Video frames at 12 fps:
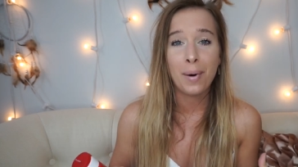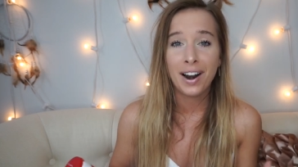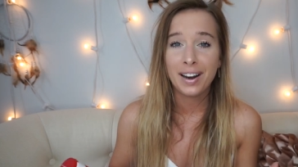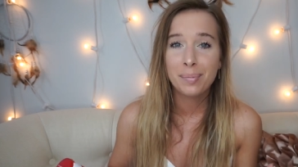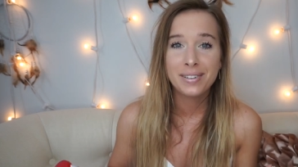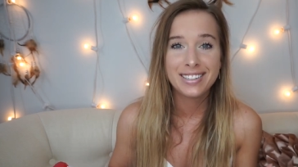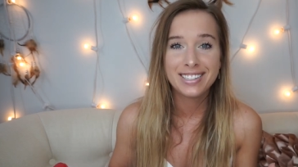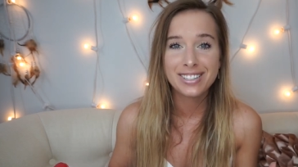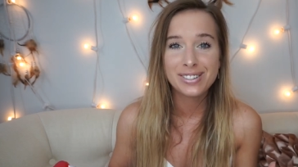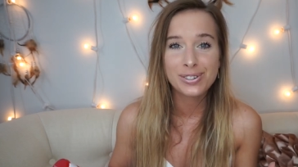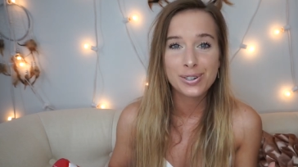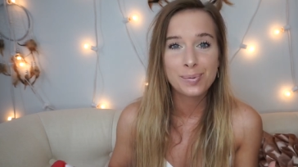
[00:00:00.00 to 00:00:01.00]
body
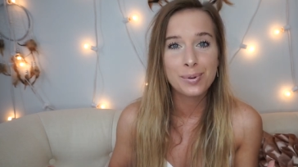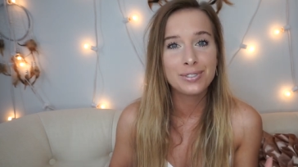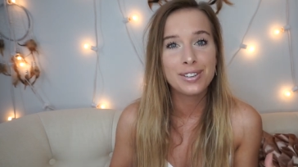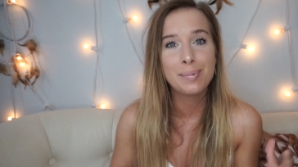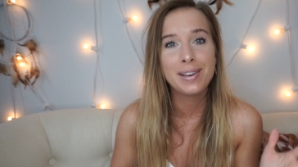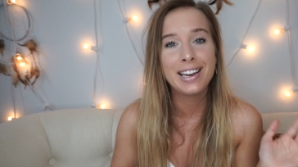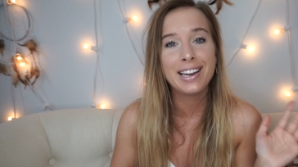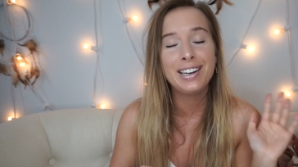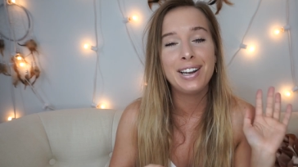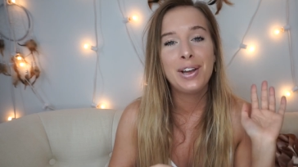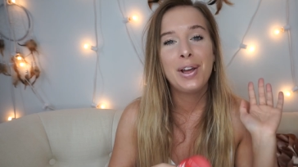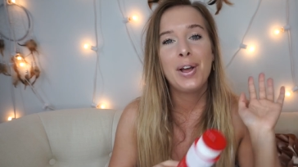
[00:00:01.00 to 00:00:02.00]
positions you're supposed to be
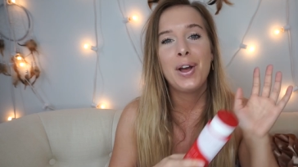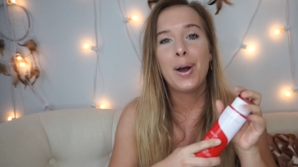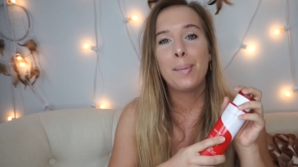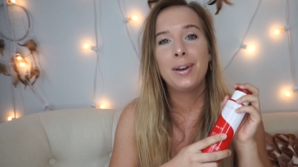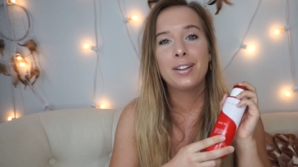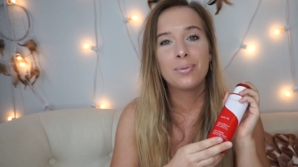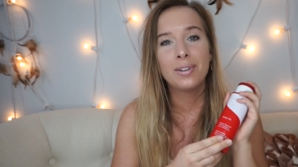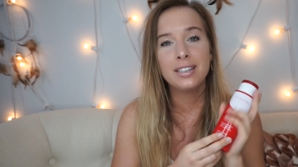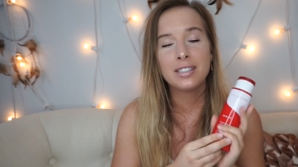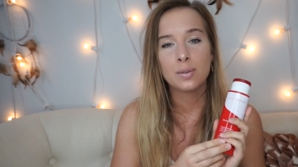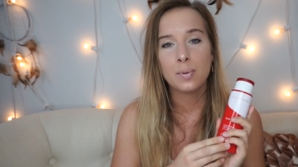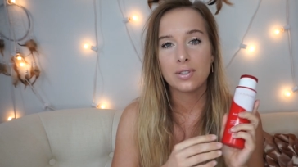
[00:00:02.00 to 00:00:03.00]
in um, but it's really
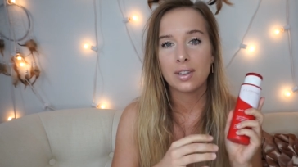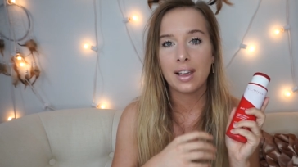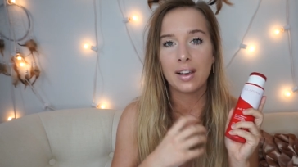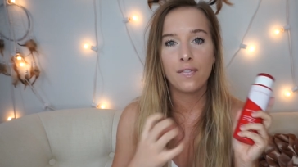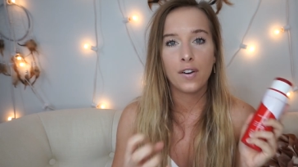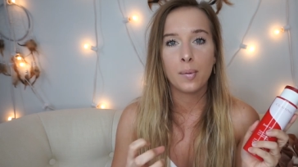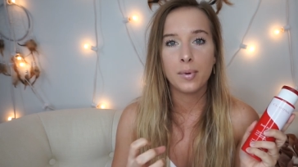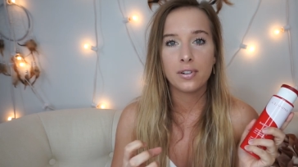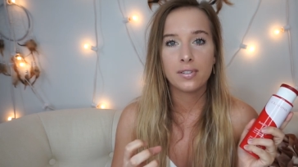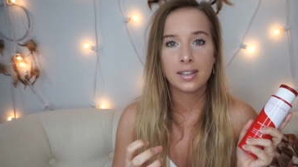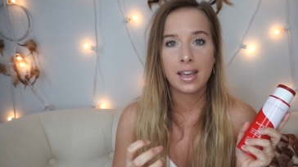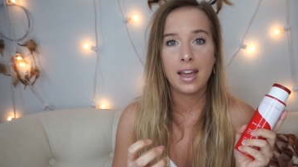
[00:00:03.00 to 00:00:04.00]
just supposed to like firm
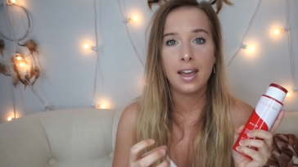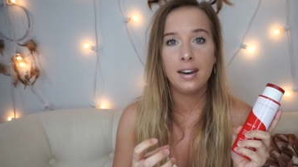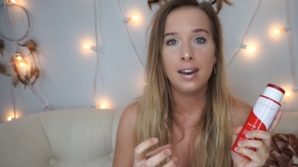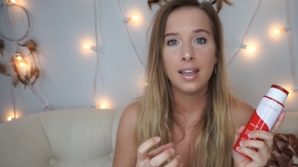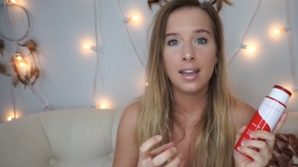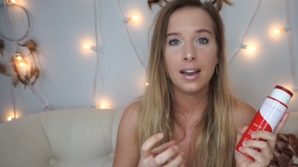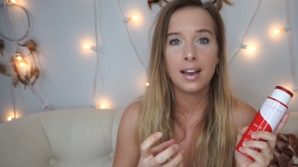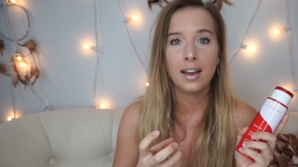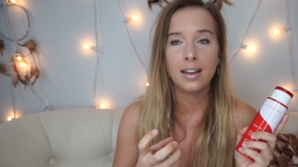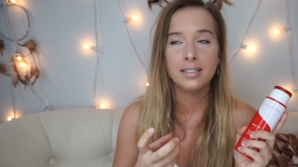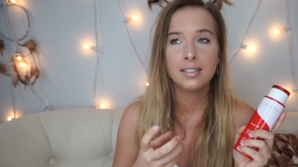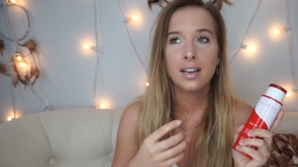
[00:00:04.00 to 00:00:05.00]
your skin
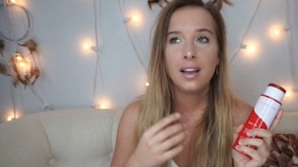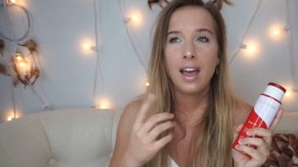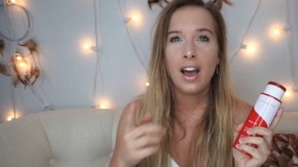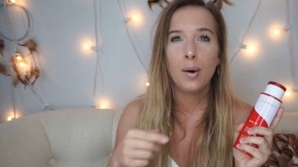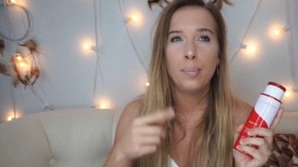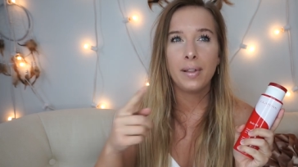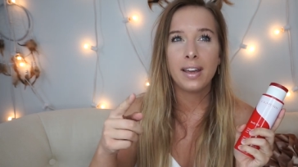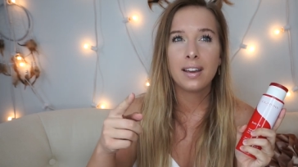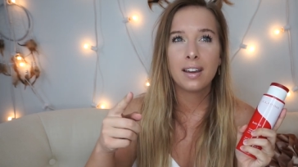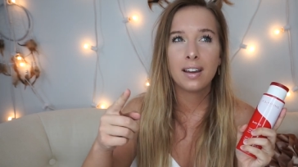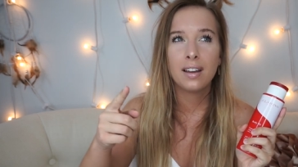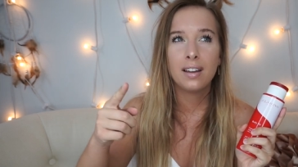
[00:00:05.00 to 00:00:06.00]
and help
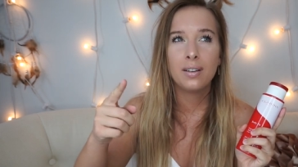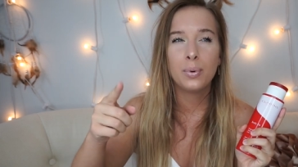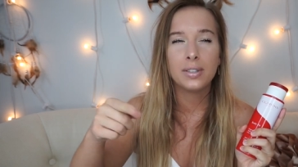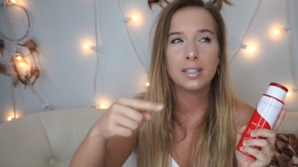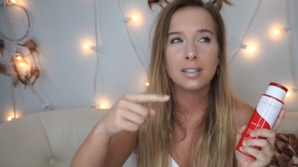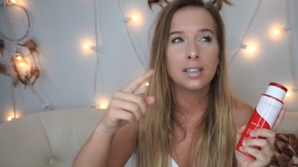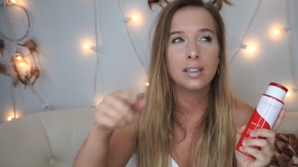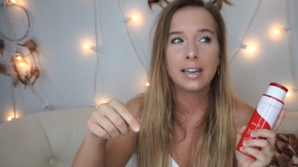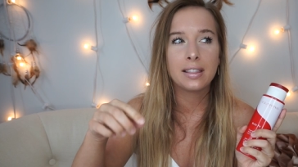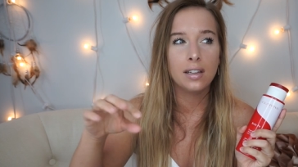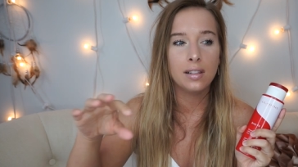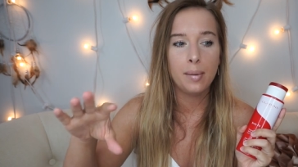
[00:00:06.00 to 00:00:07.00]
like what's it the
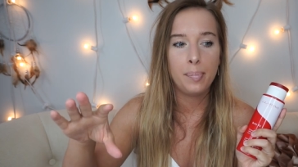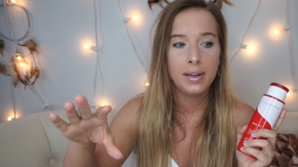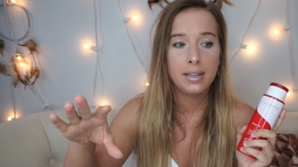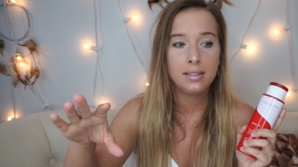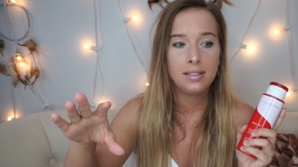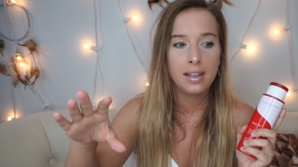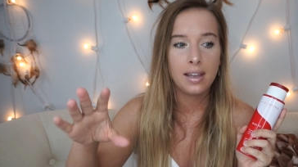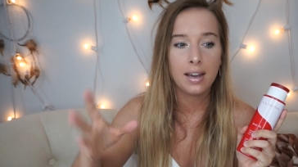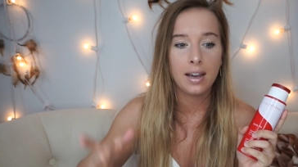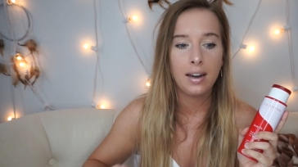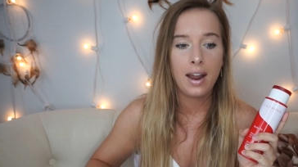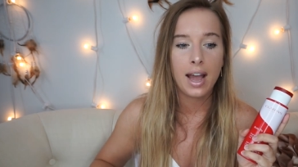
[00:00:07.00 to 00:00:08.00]
like the lipids
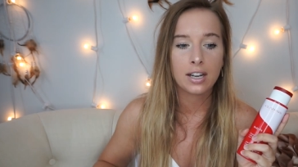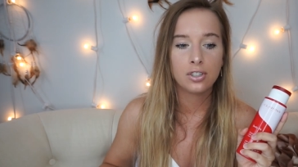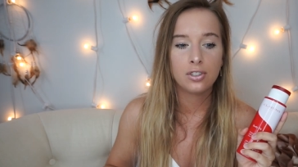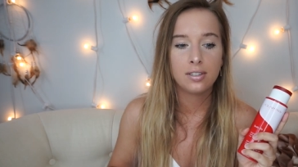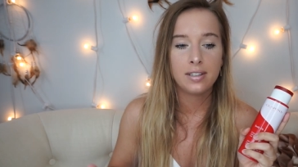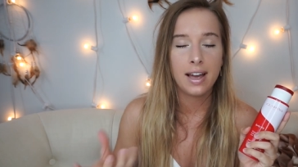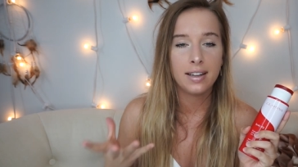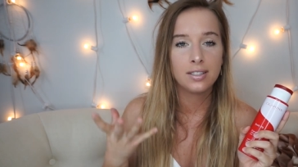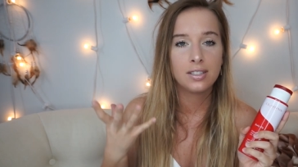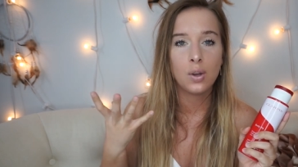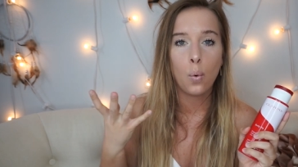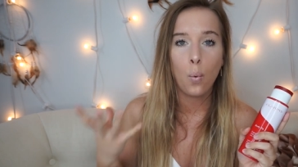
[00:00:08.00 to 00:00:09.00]
and
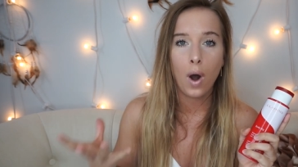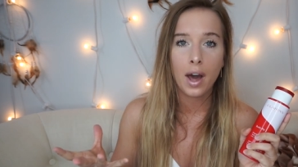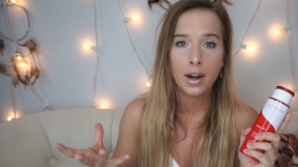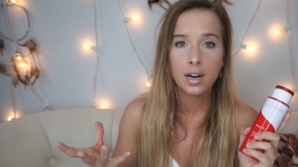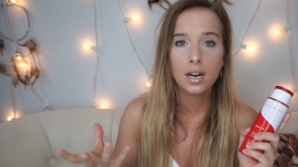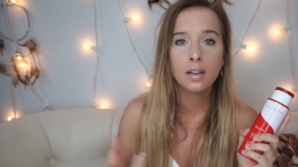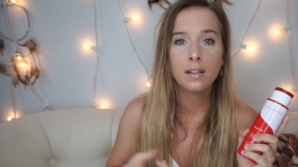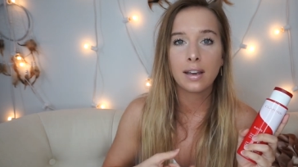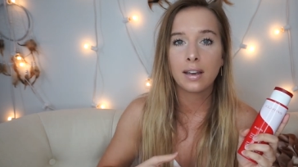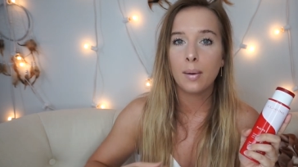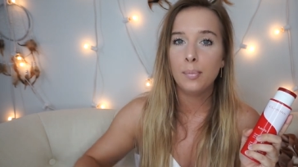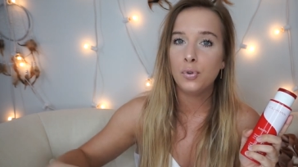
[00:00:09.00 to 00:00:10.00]
excess water
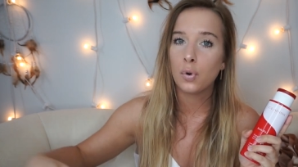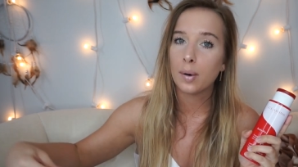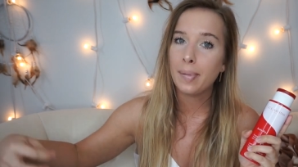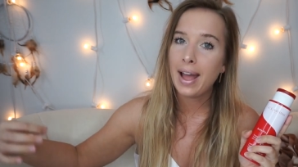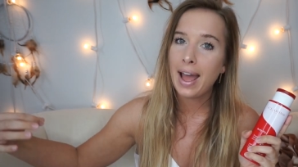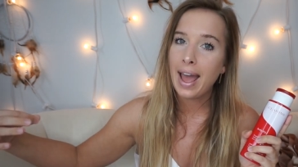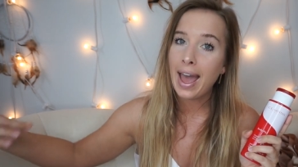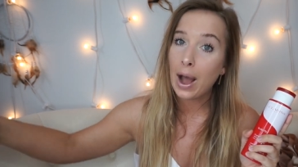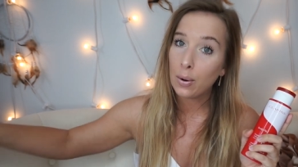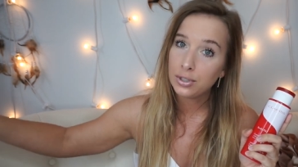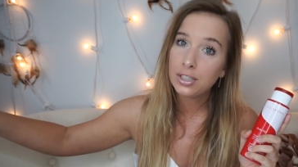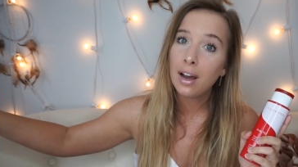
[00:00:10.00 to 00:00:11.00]
like absorb
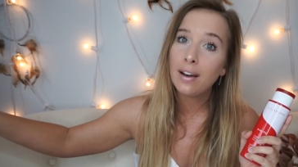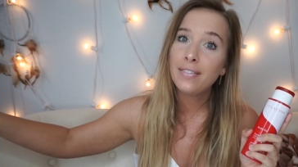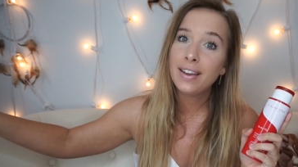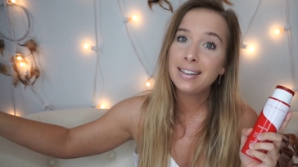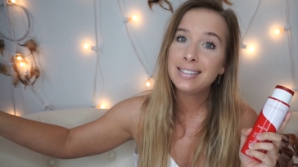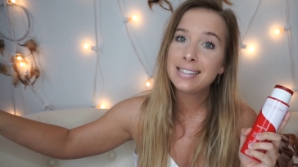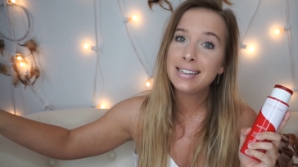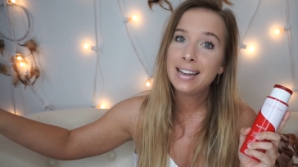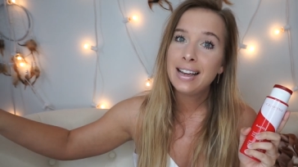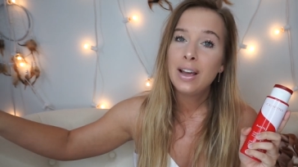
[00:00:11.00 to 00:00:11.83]
out of it,